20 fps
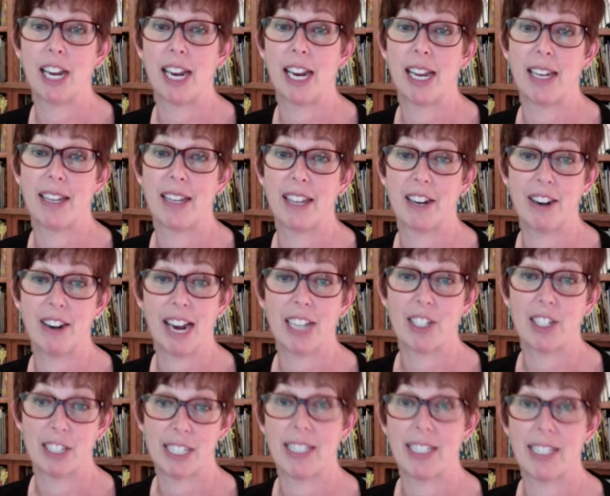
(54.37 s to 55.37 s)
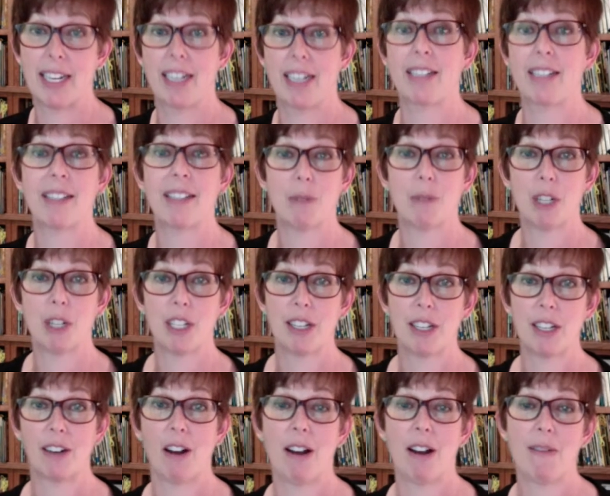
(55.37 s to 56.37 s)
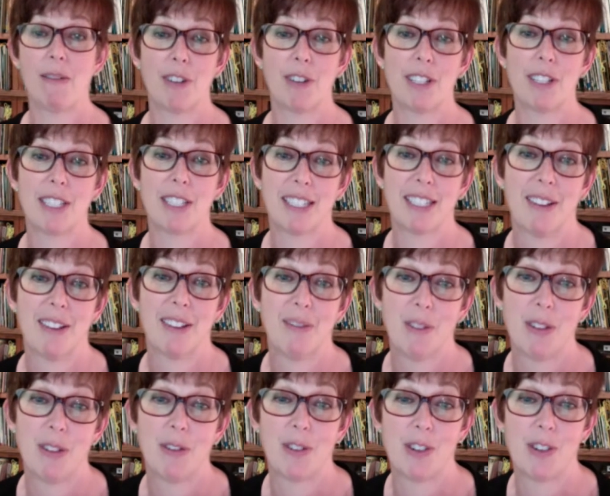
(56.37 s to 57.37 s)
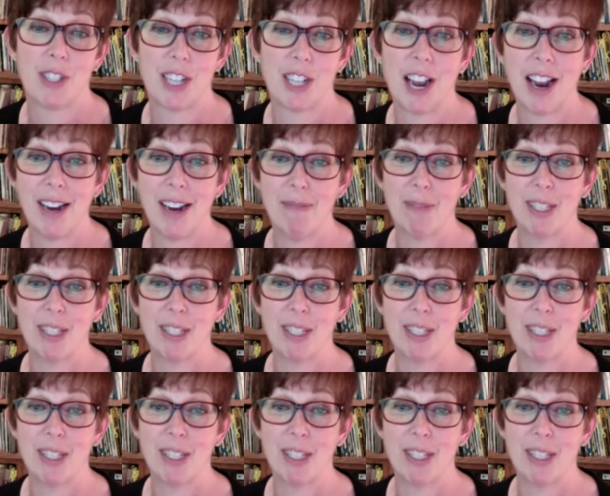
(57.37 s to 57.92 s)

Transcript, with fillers: and they're actually sending someone to the conference for the first time,